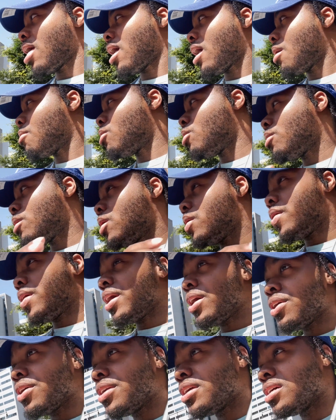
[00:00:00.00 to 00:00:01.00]
I'm on my way
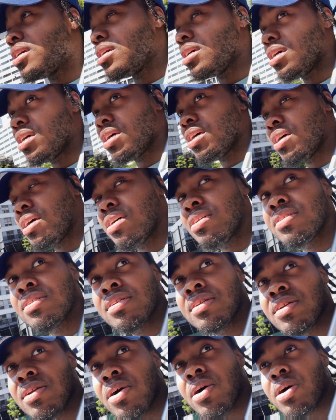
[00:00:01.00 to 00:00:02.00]
on
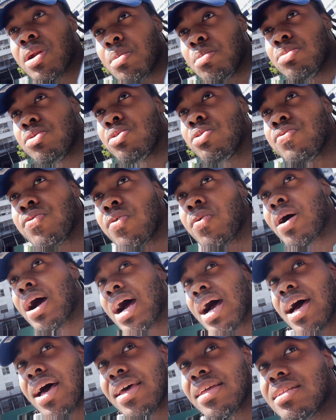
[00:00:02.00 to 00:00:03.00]
a beautiful
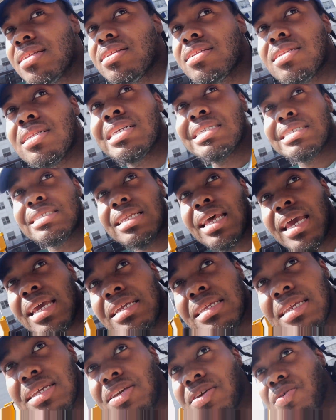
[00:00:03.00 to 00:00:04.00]
hot
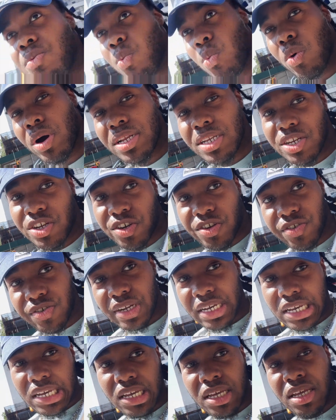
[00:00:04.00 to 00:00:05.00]
91 degree